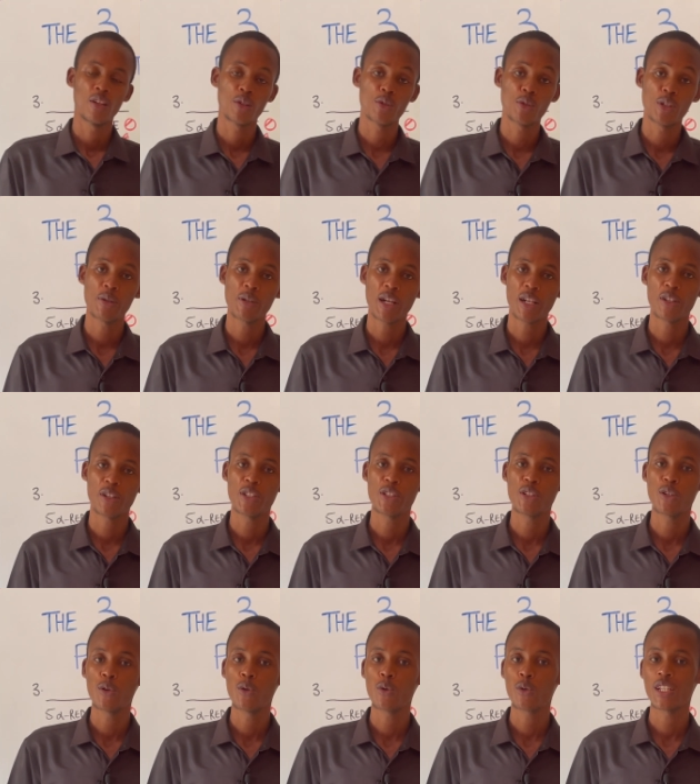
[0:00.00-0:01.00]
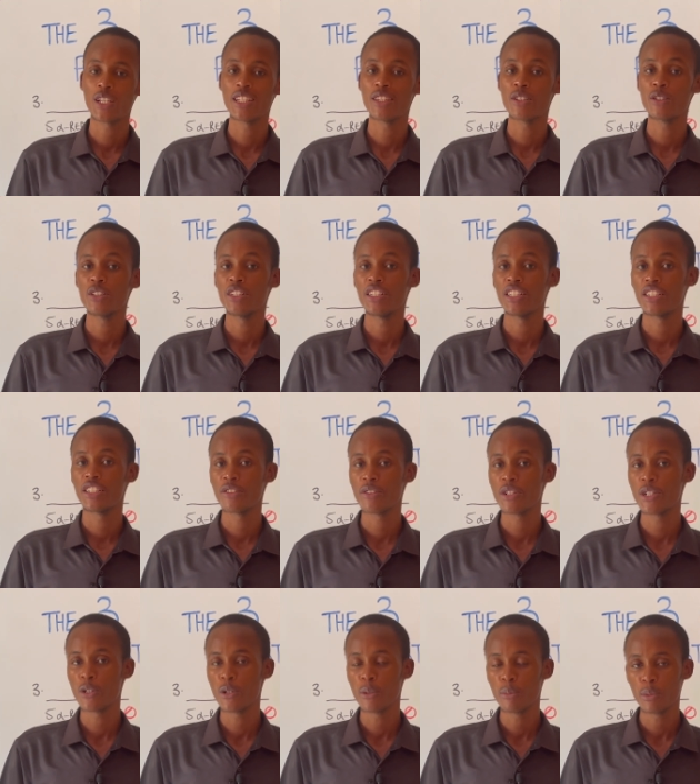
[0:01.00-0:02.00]
Today we are going to look into the three
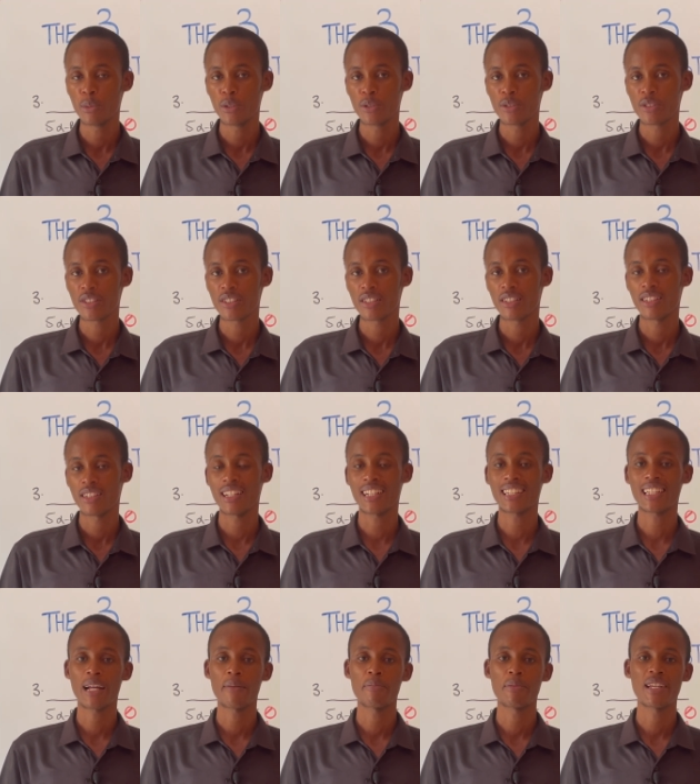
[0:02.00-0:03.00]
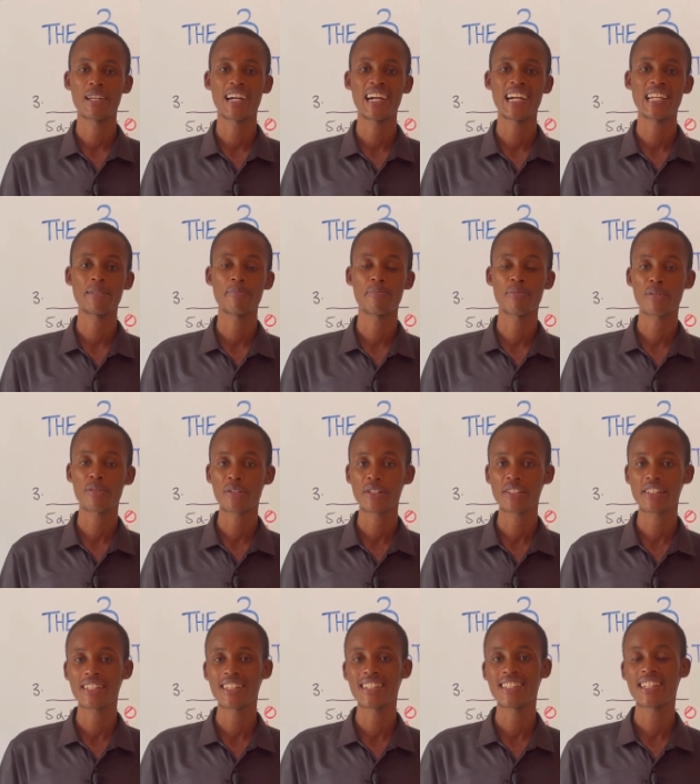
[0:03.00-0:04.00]
hormones that are behind
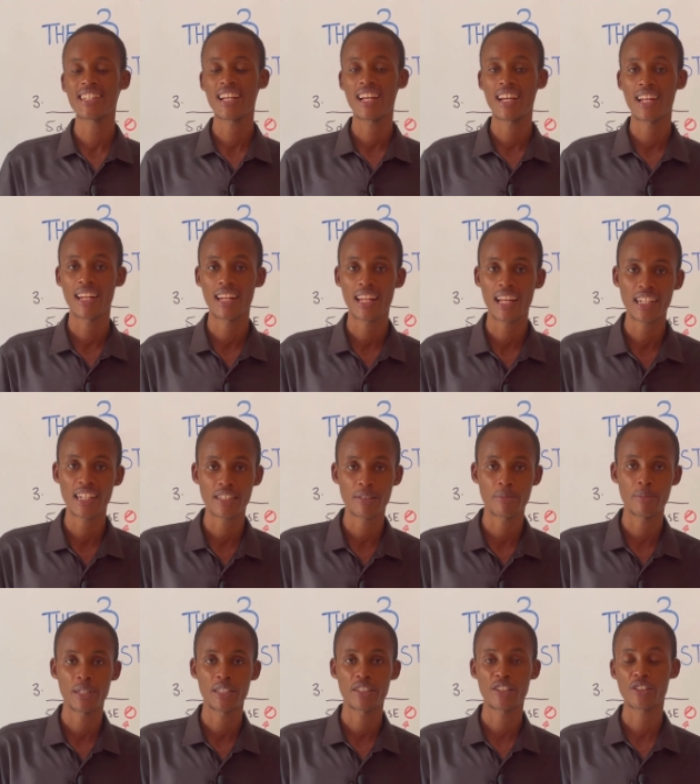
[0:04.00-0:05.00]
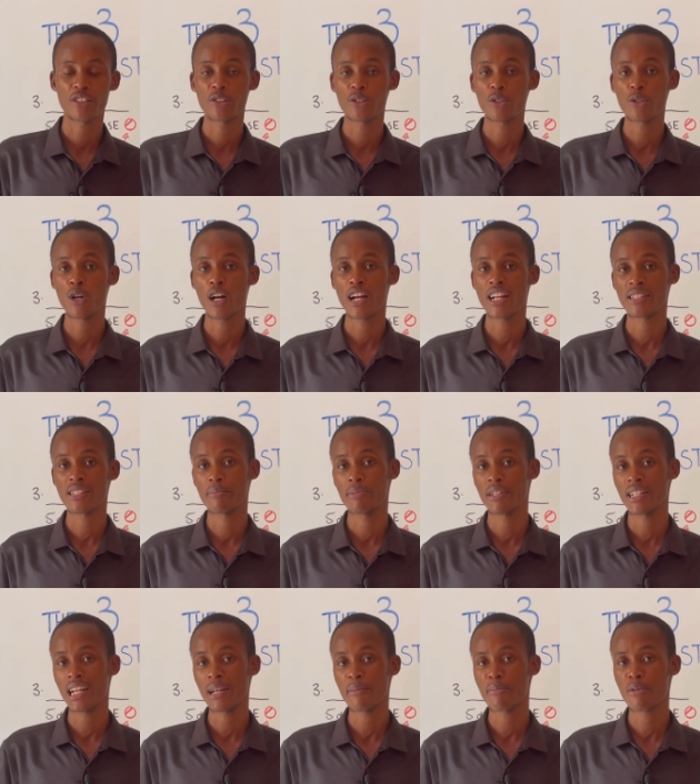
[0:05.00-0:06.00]
prostate enlargement, also known as
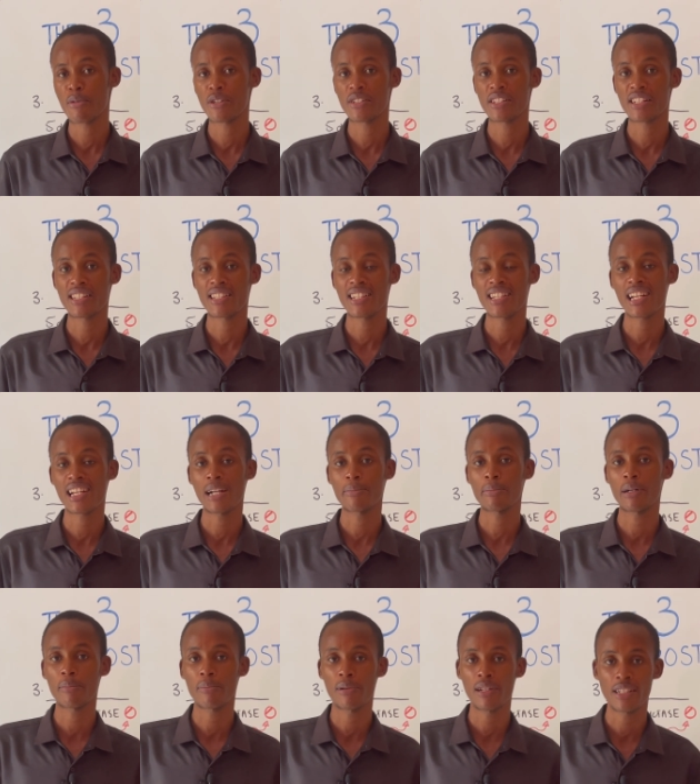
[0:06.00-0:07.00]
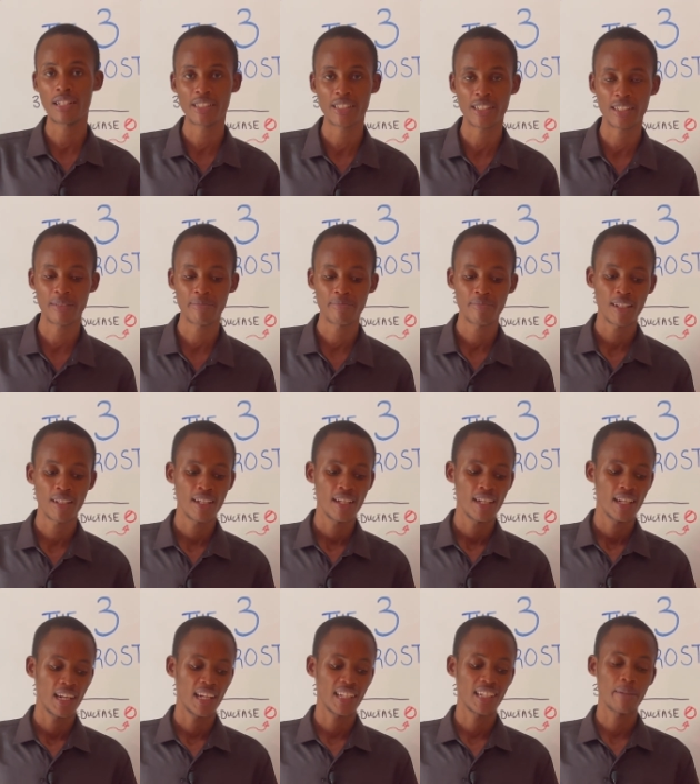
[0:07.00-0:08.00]
benign prostatic hyperplasia.
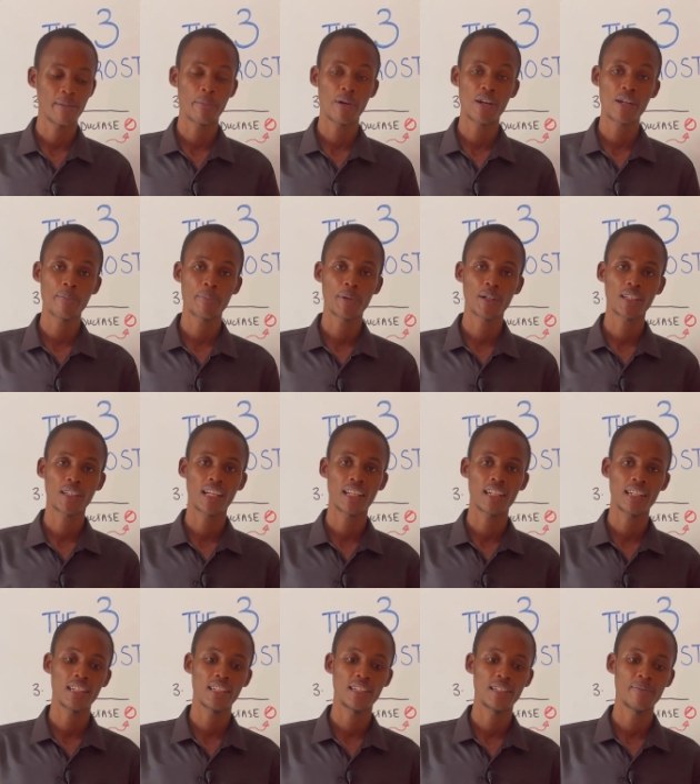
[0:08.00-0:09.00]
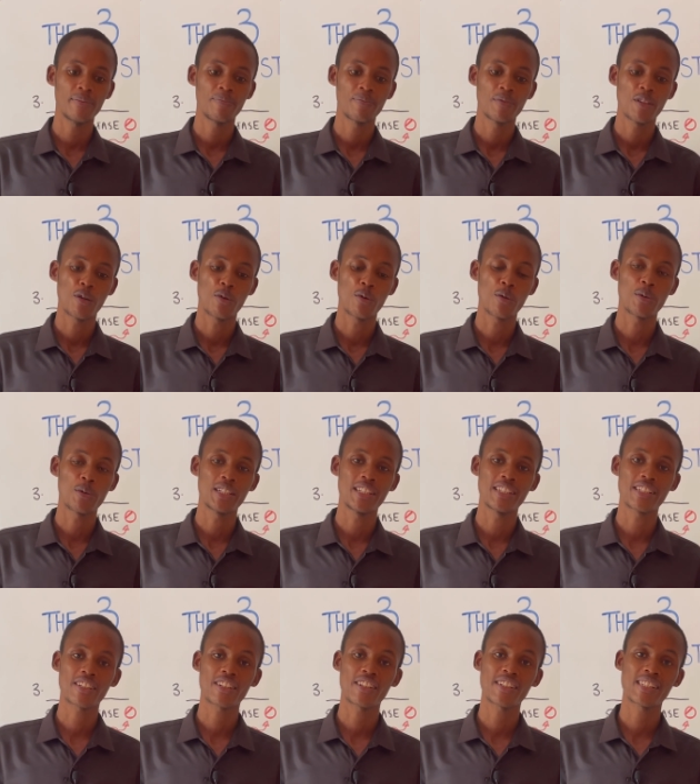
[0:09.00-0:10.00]
And then more importantly, we will
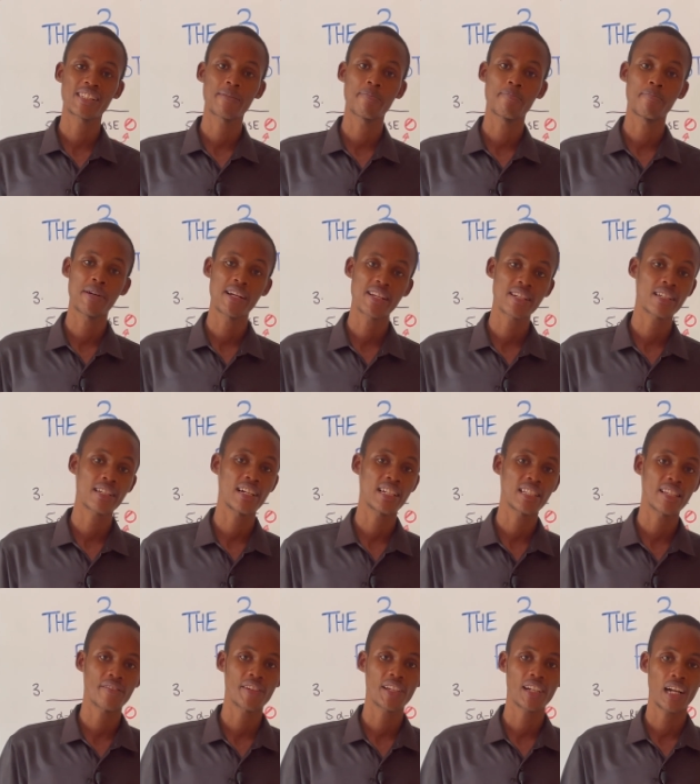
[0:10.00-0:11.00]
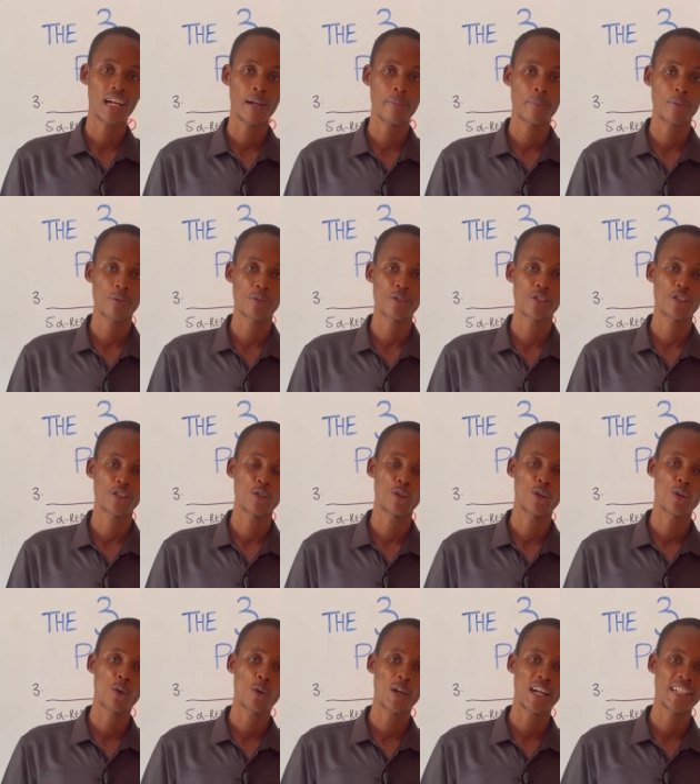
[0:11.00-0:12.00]
discuss the best scientific approach to
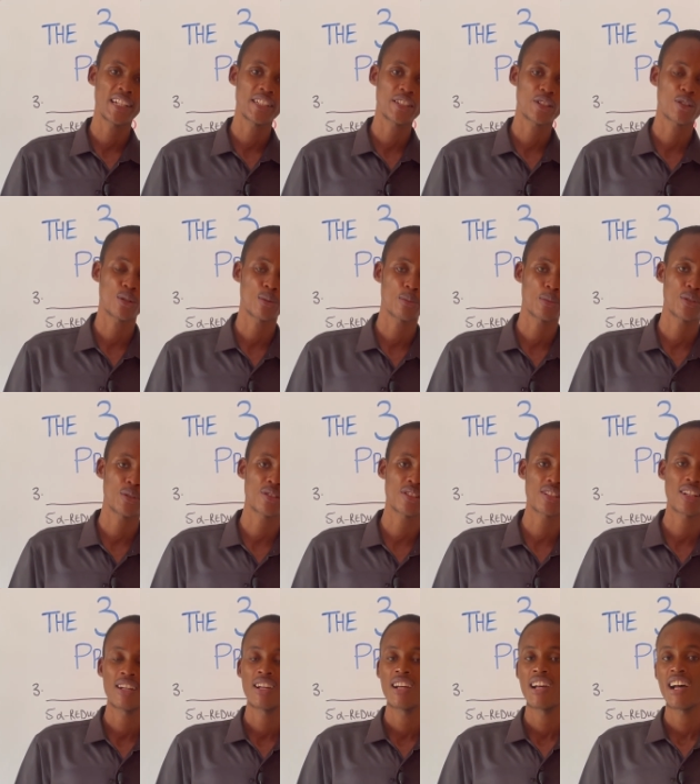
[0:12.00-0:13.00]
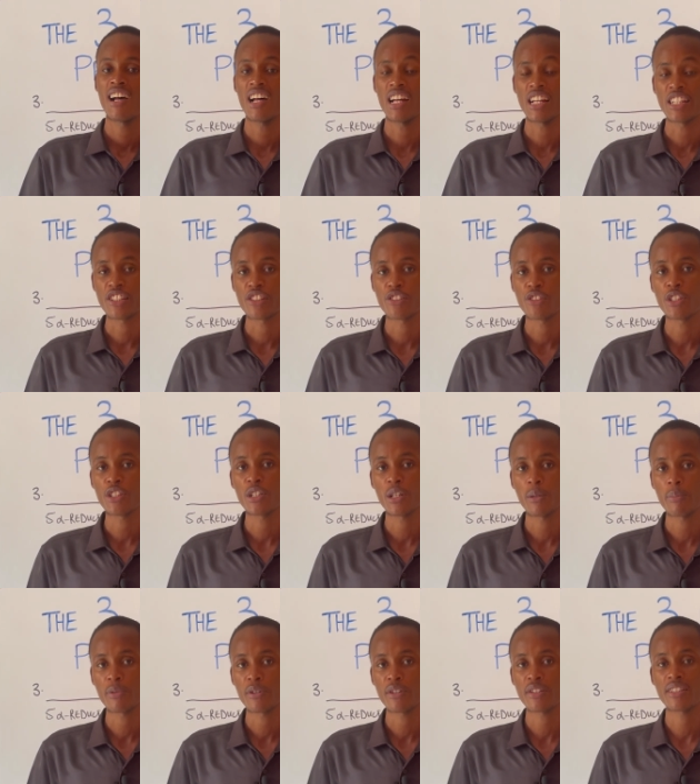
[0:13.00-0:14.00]
lower these hormones and shrink your
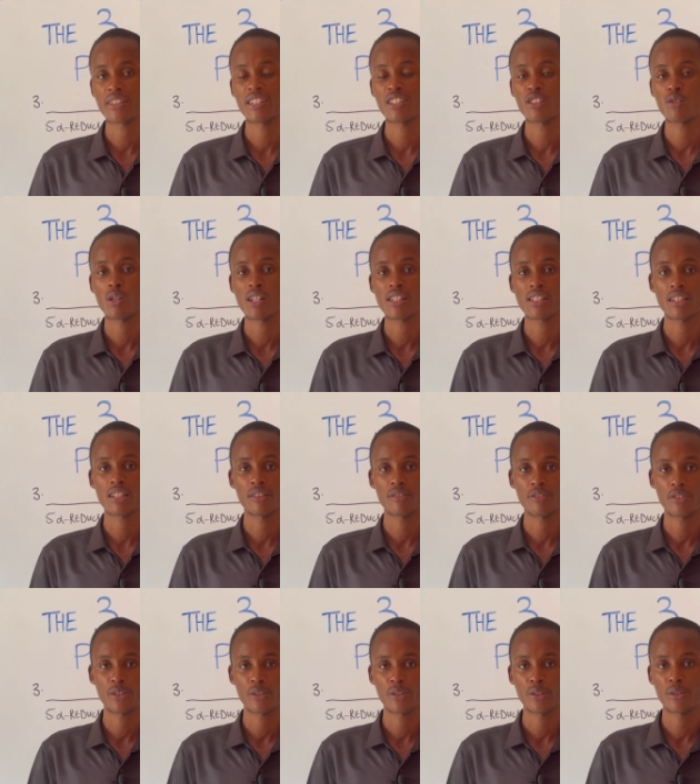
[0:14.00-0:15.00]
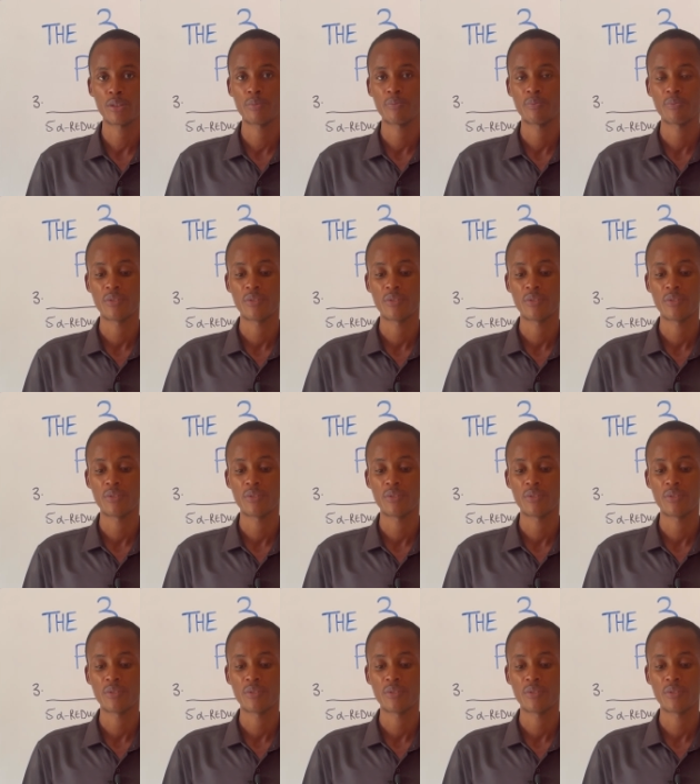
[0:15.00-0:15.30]
prostate once and for all.